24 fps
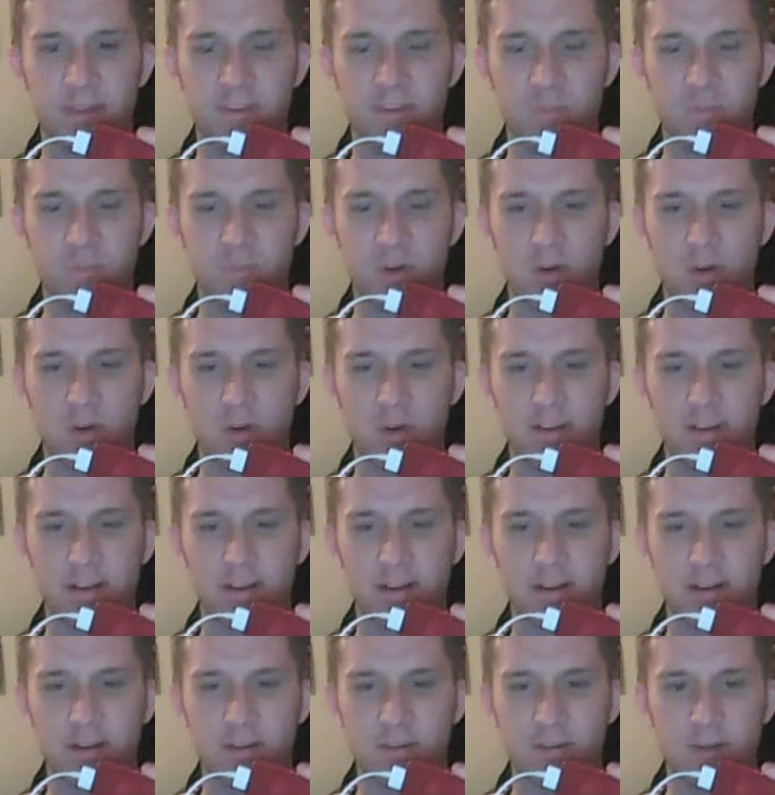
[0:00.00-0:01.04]
point in
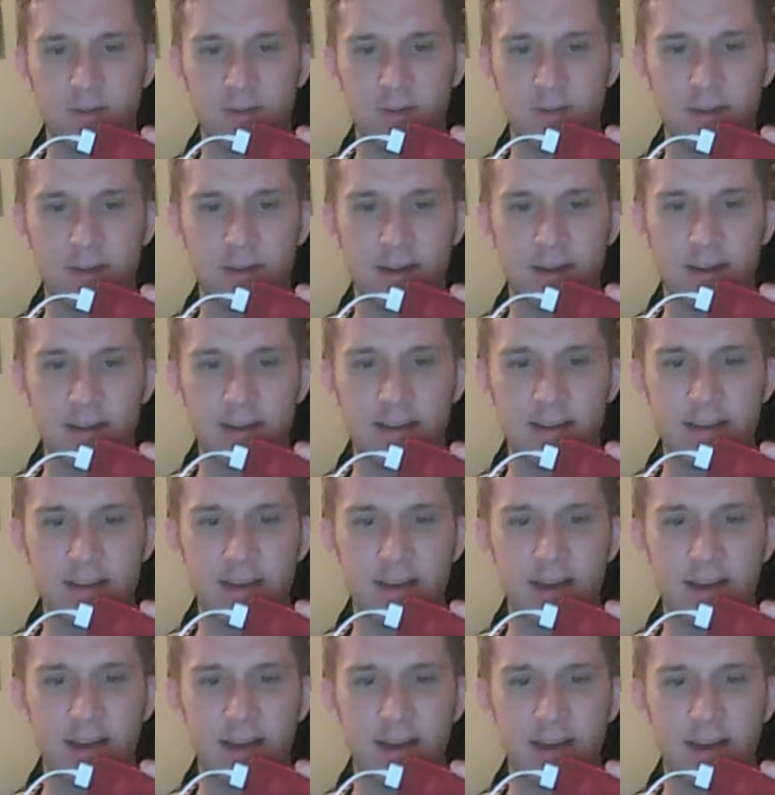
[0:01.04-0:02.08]
his career. He did it
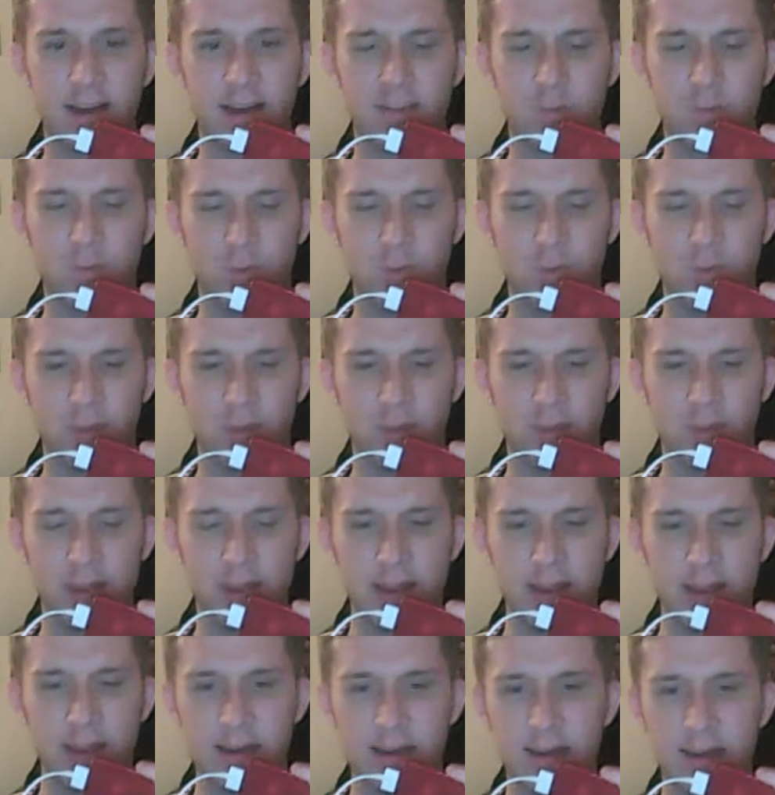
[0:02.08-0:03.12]
in high school,
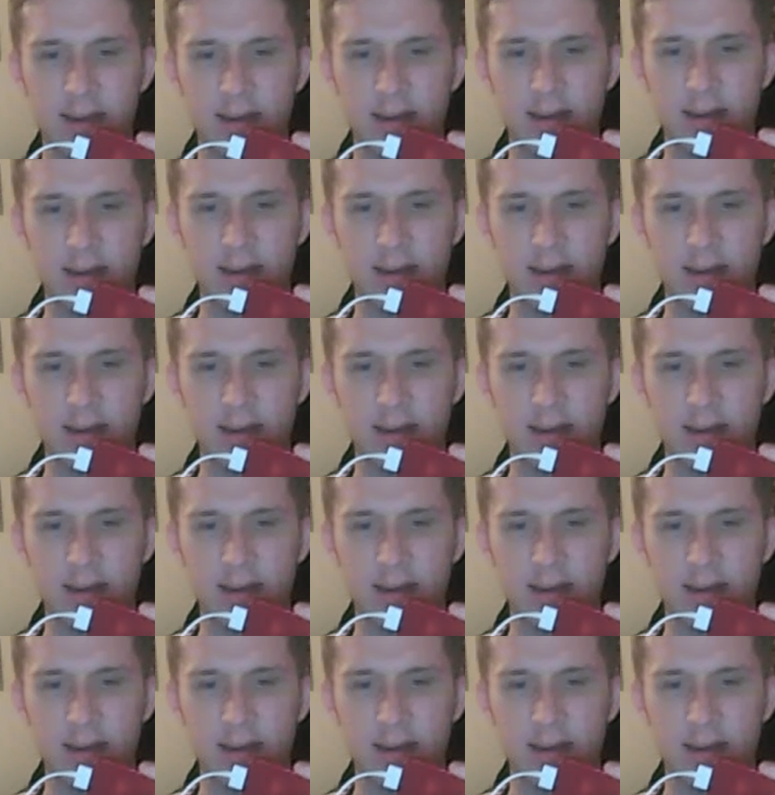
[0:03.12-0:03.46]
he did it in